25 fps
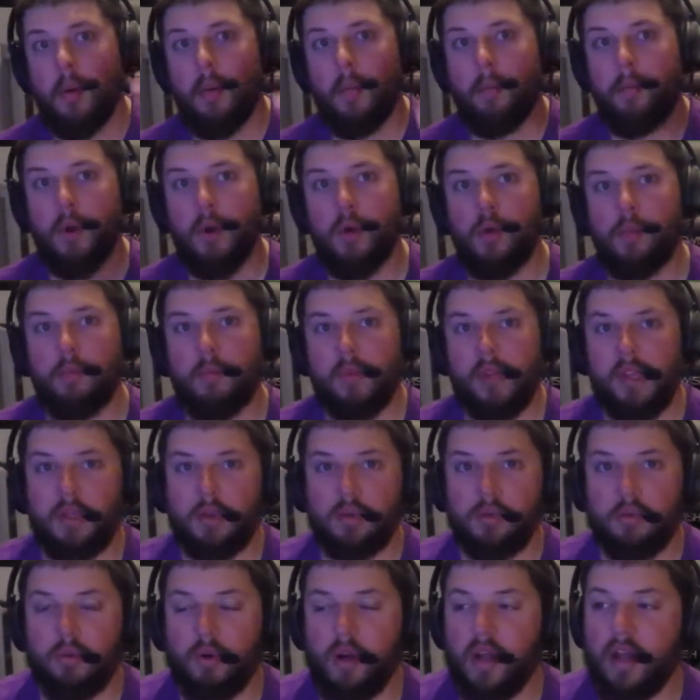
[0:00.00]
Boom,
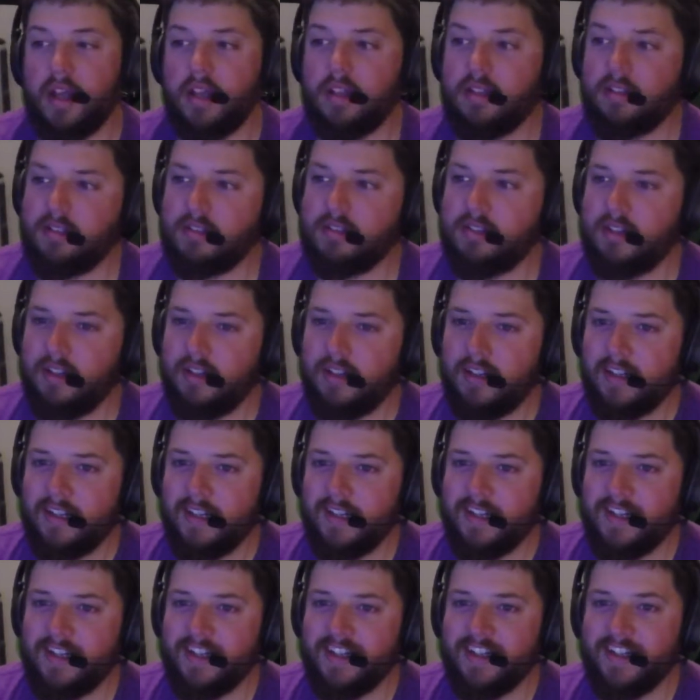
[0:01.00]
equal rights.
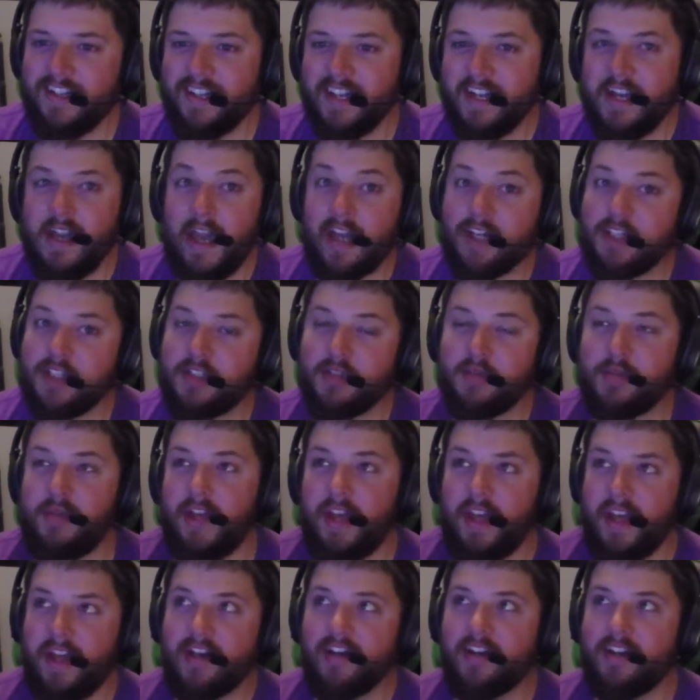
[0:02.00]
Actually, we
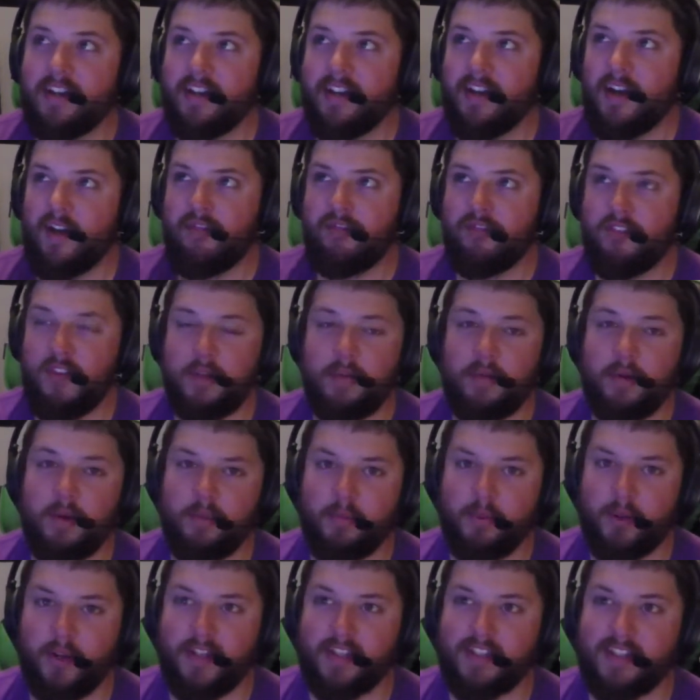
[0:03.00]
had a female
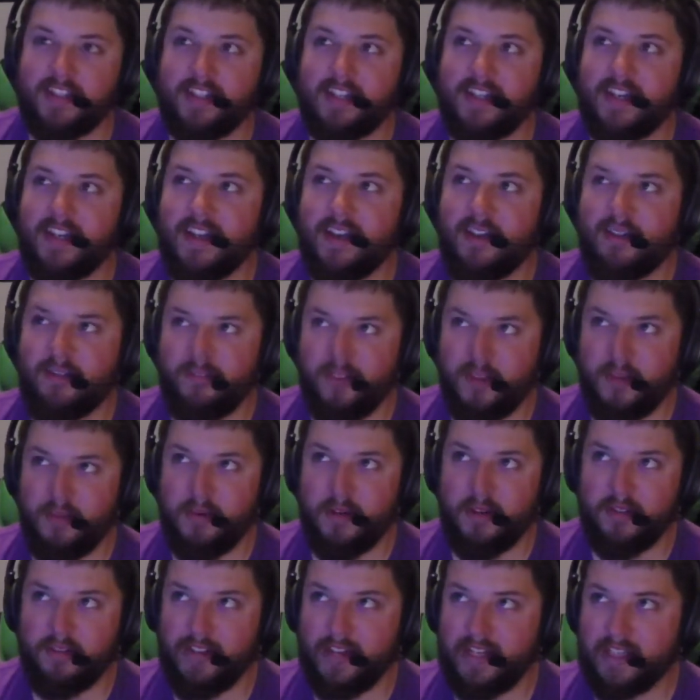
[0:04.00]
president, a
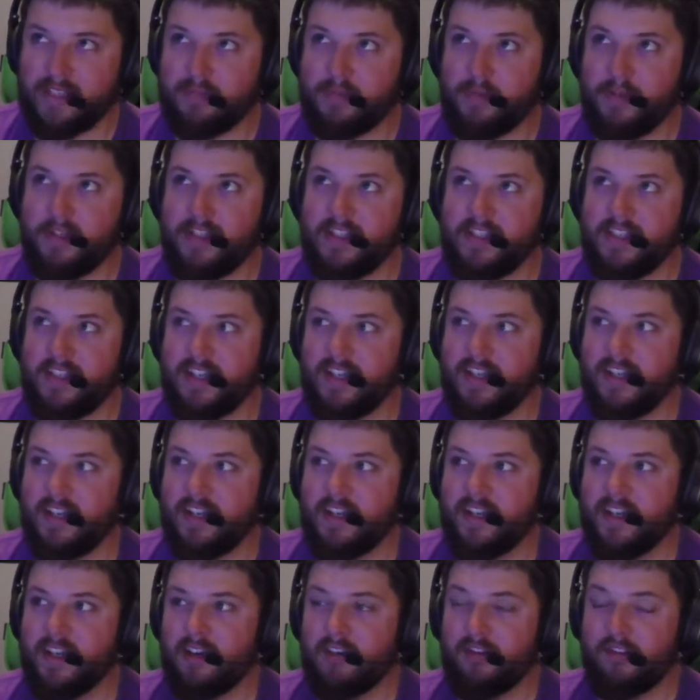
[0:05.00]
female vice president,
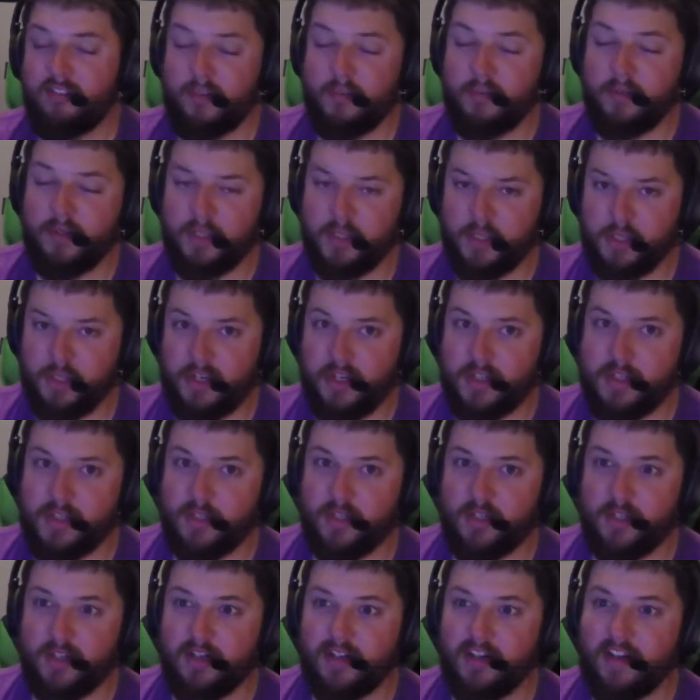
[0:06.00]
a female
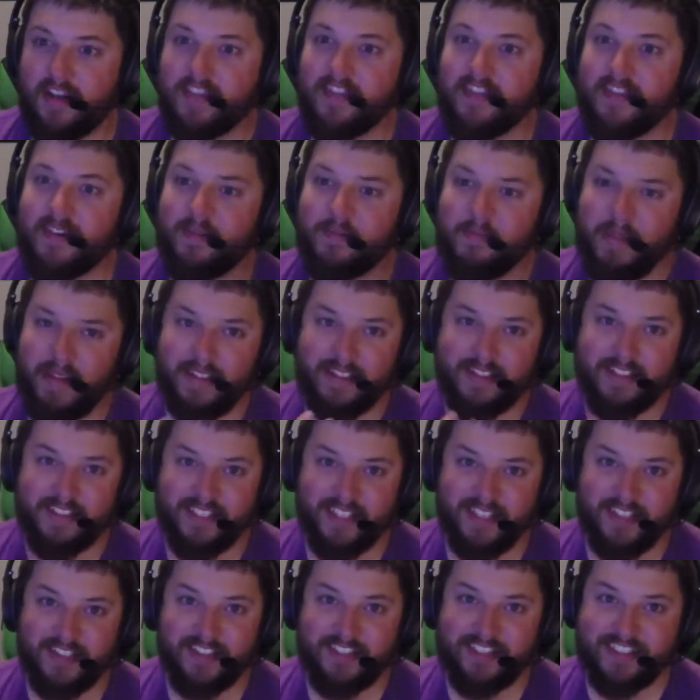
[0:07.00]
treasurer, and then a male
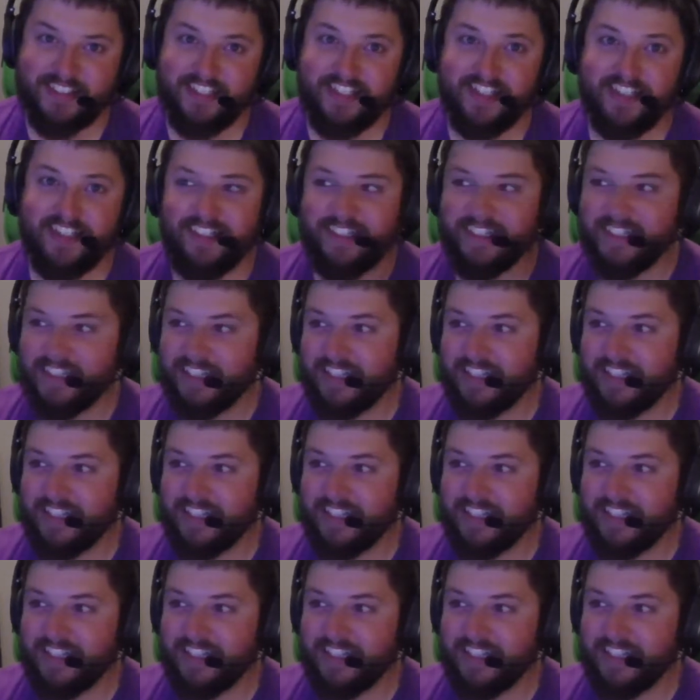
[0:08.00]
secretary.